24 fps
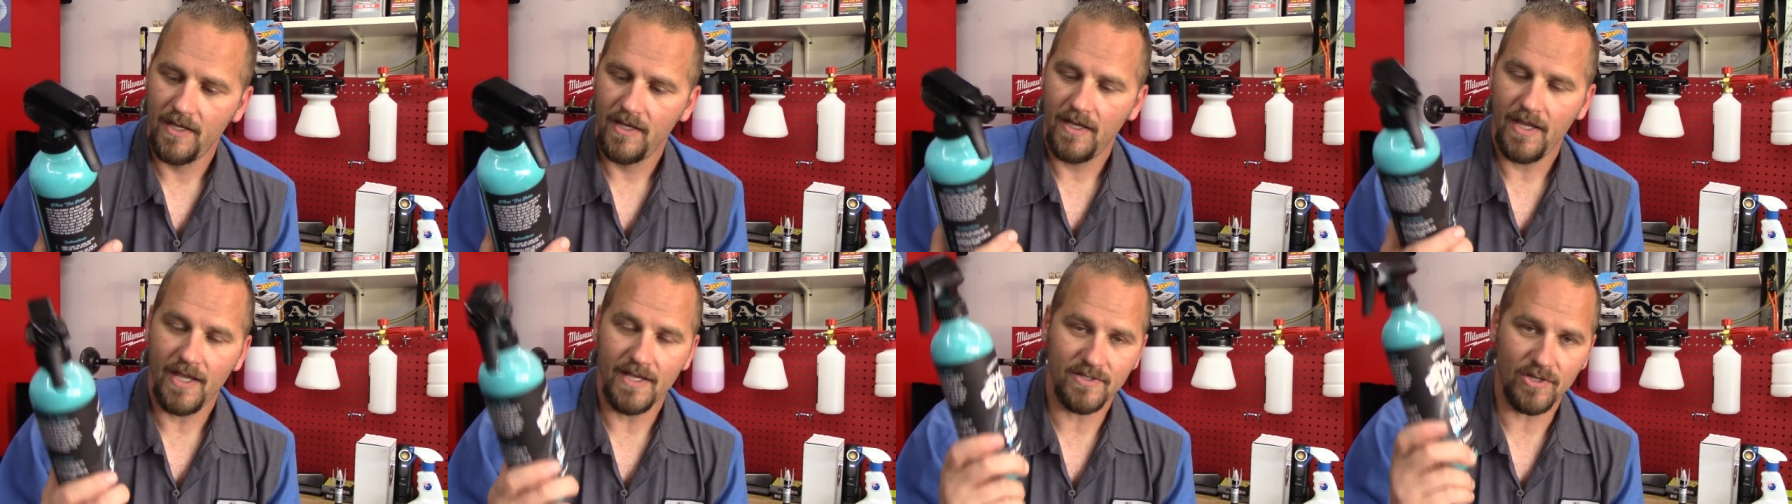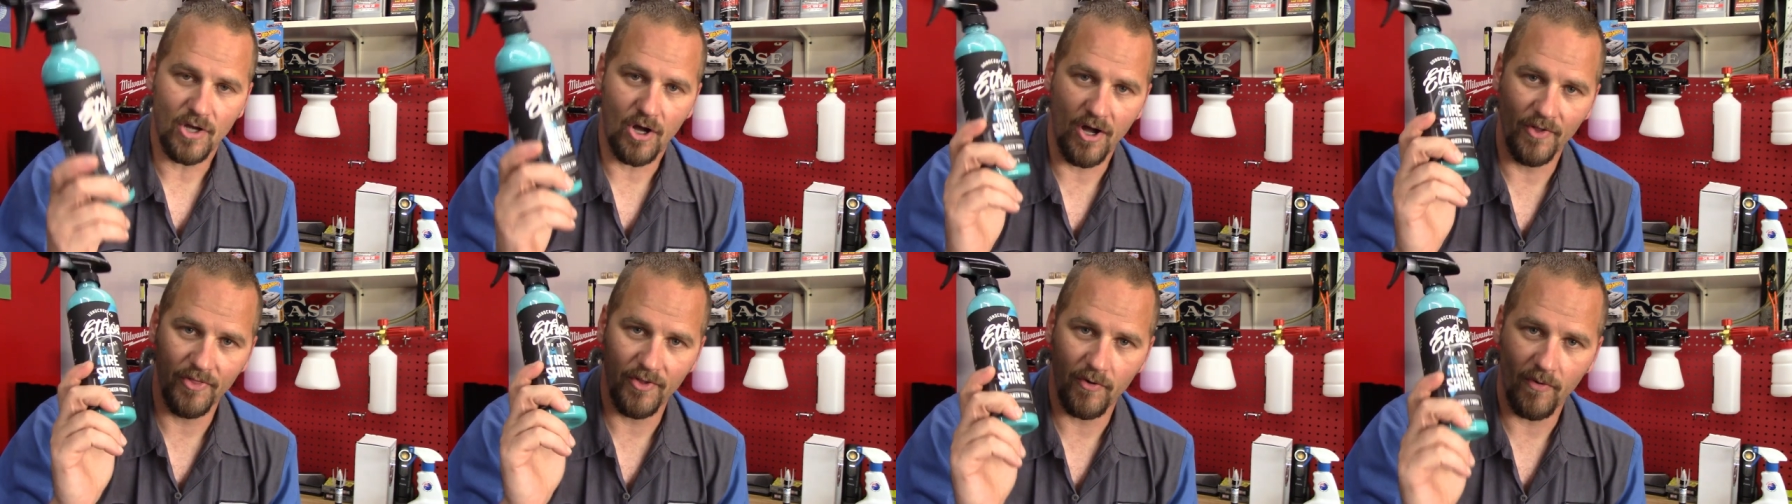is
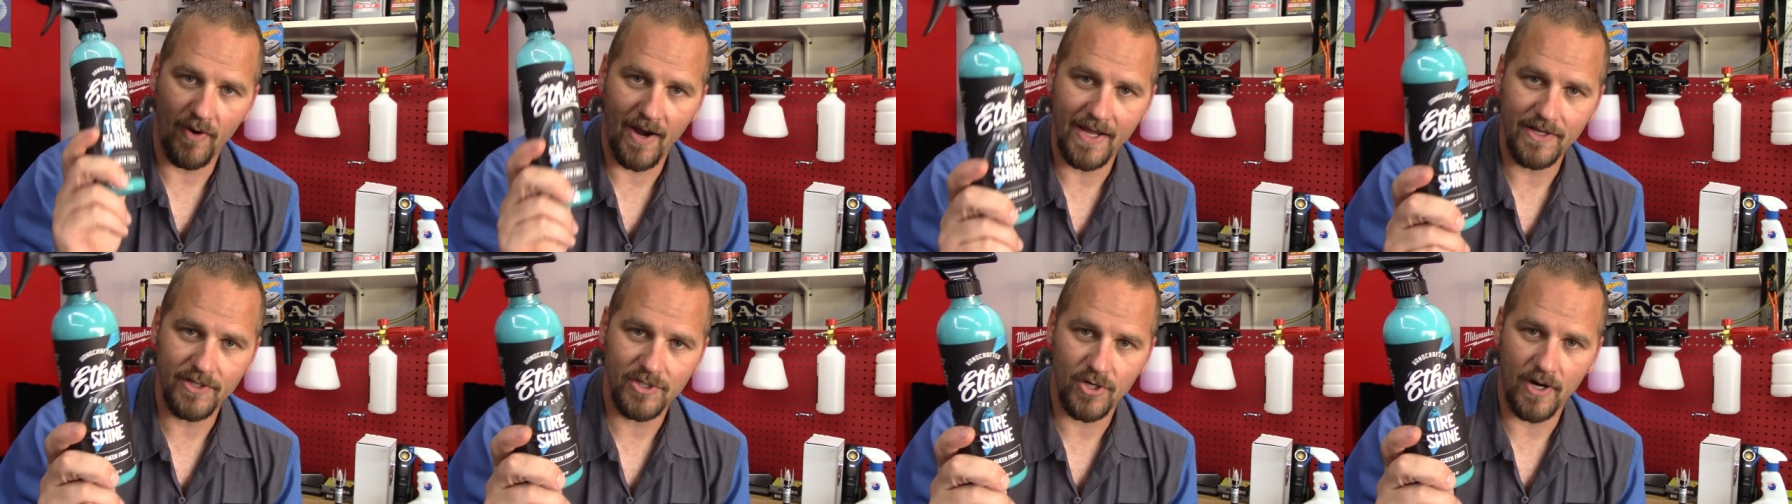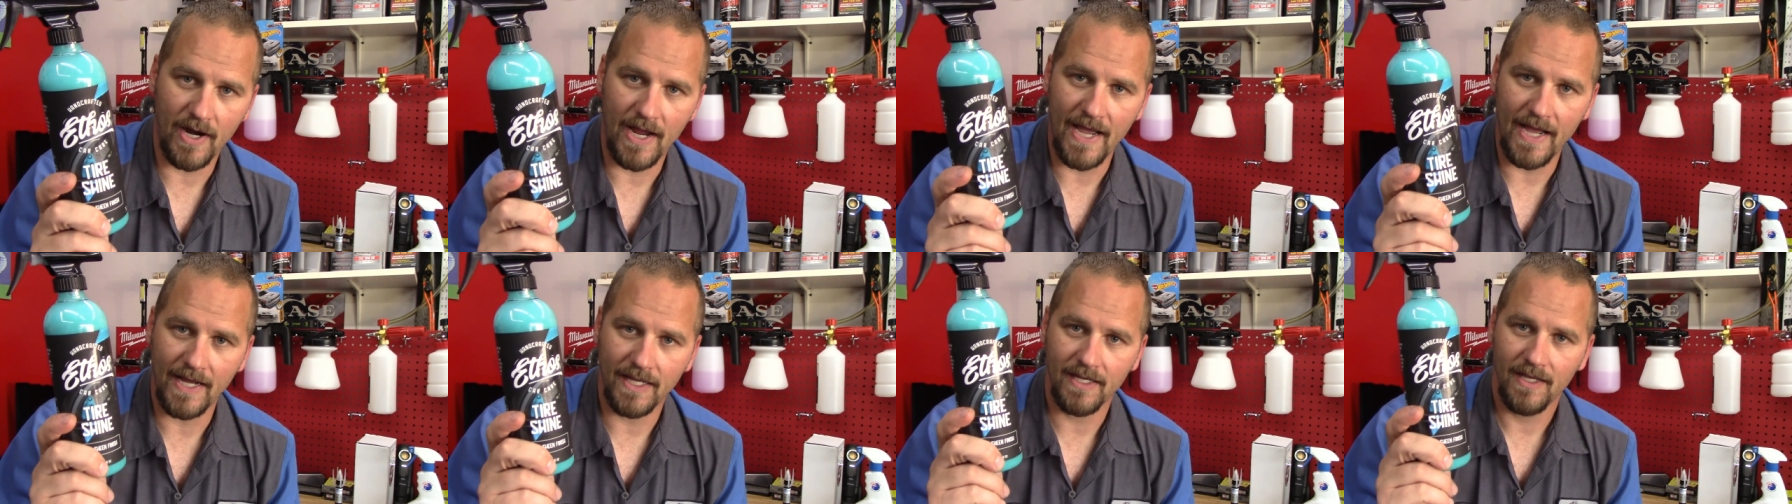on the right
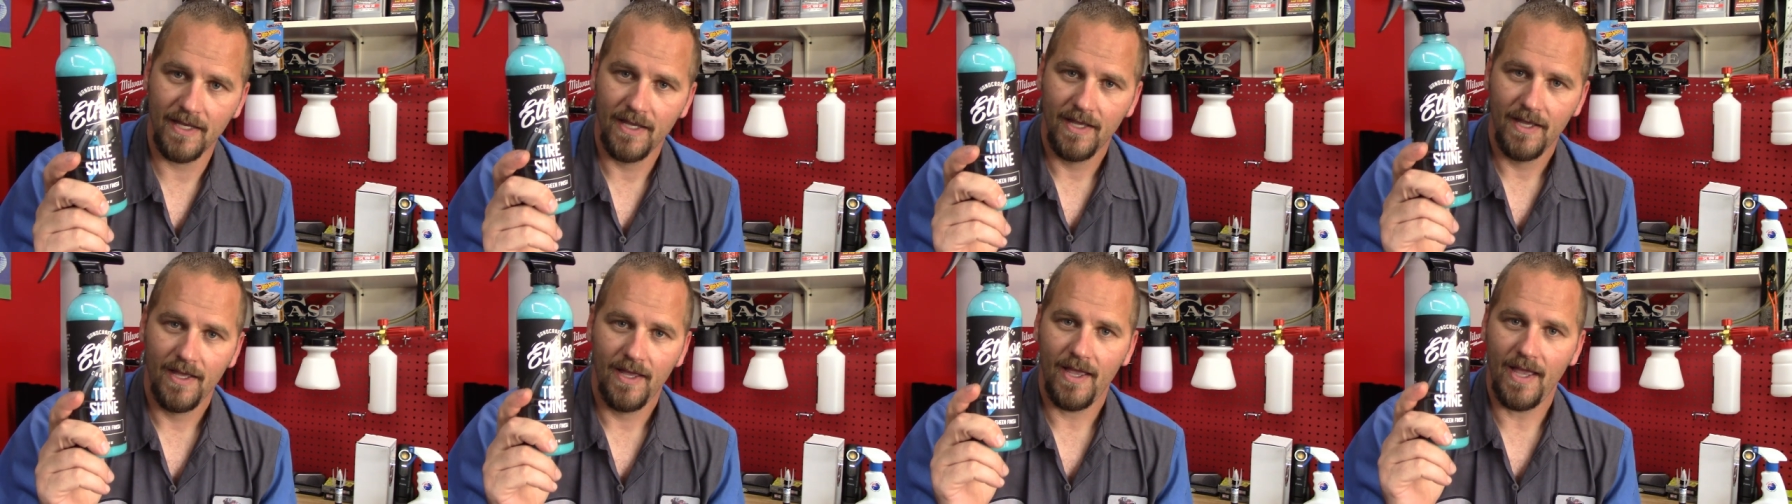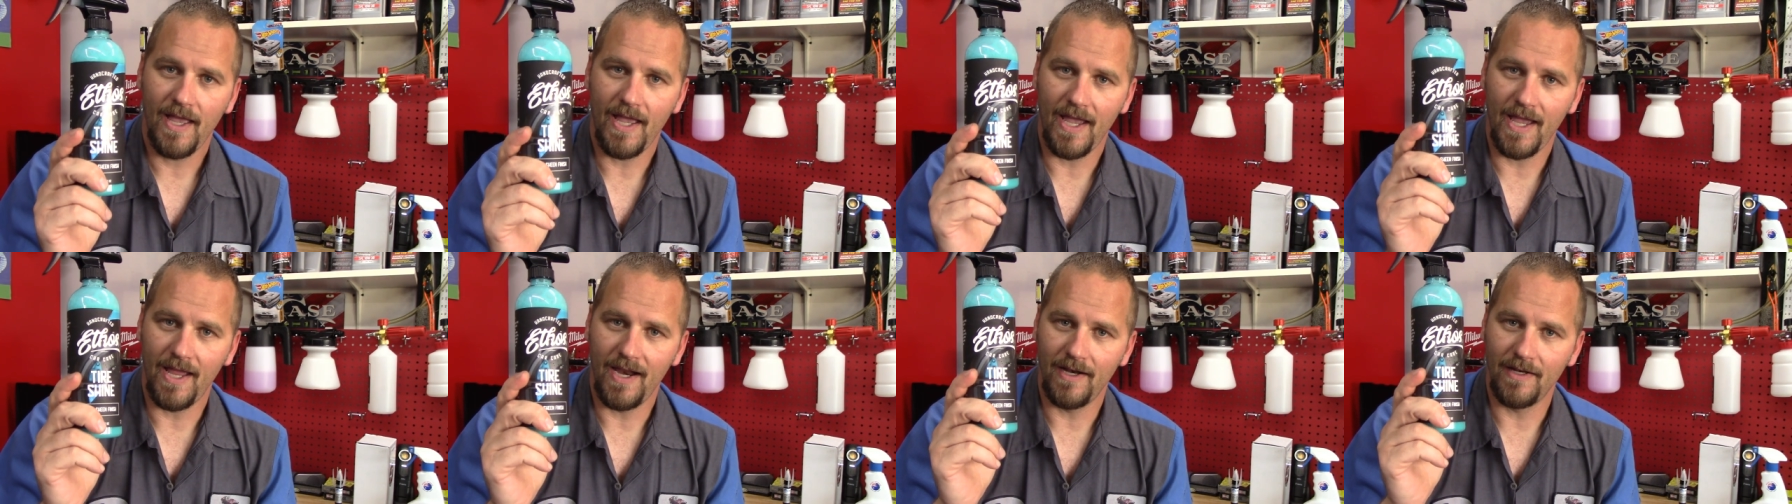track
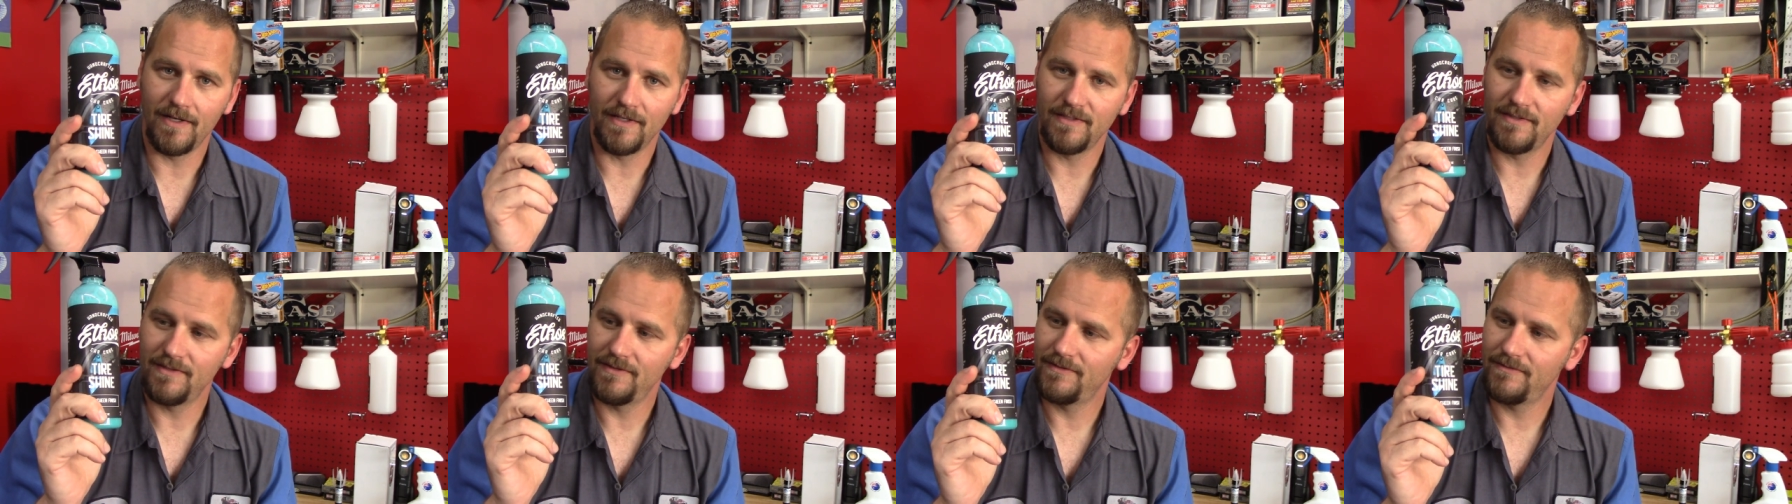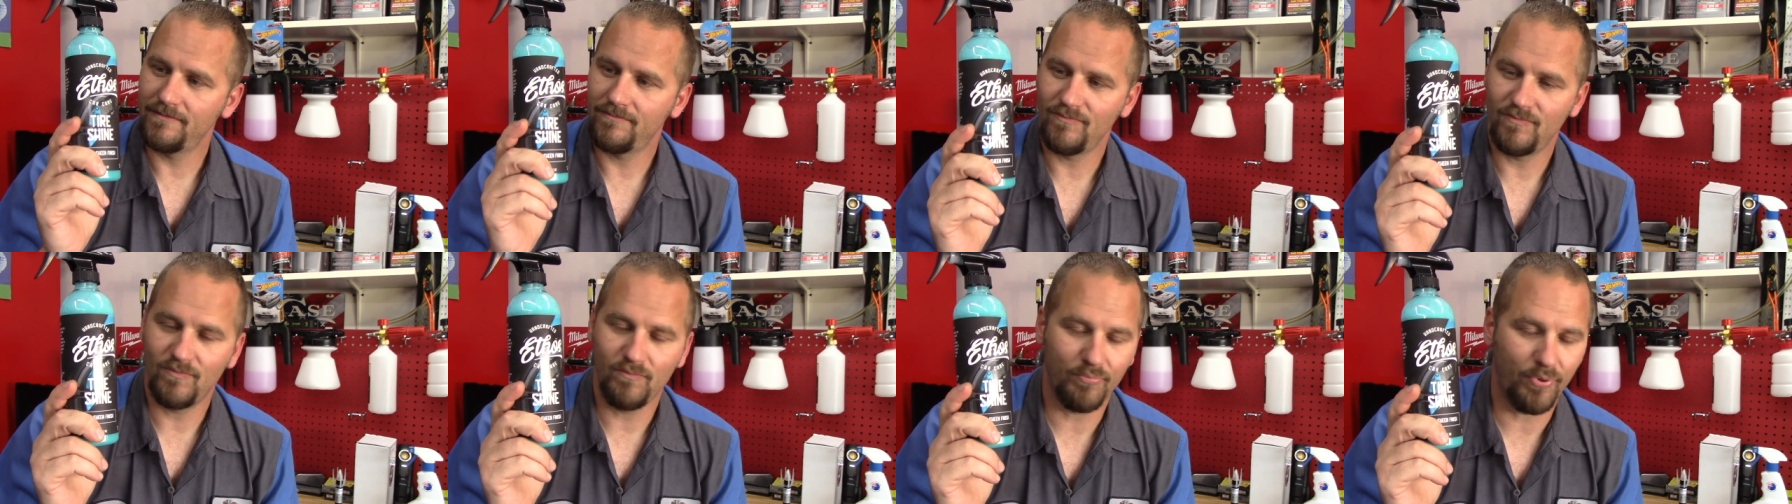and
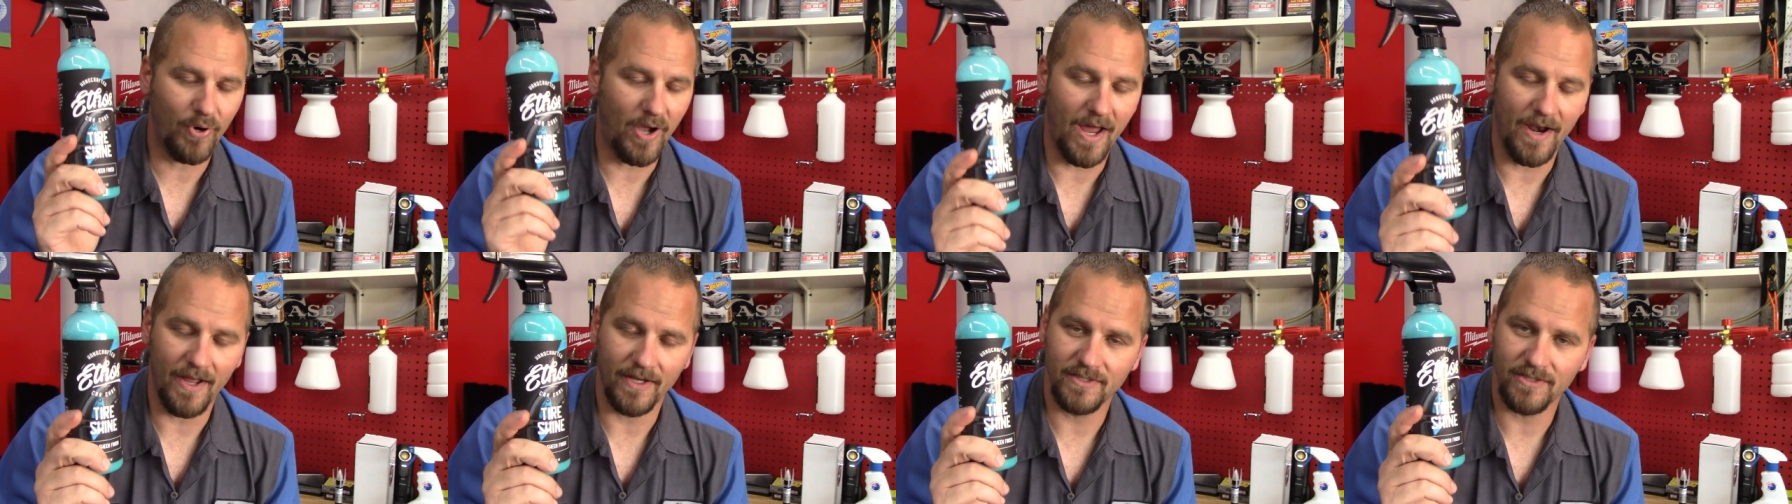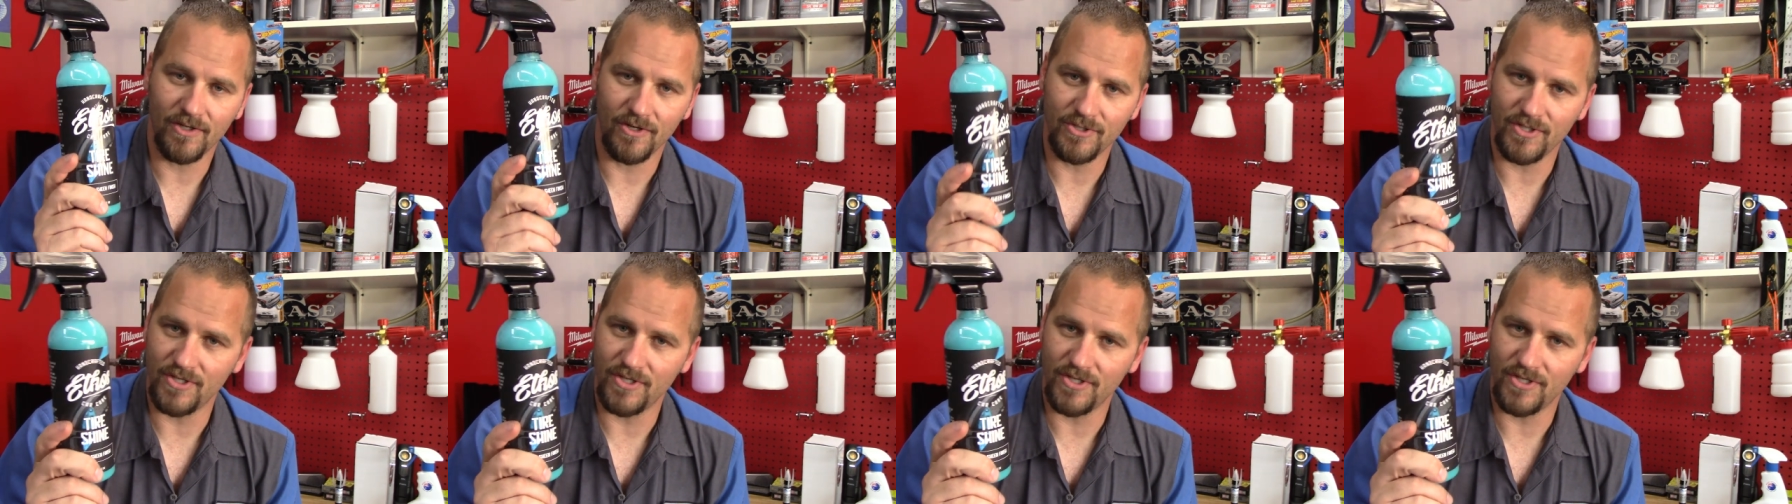products are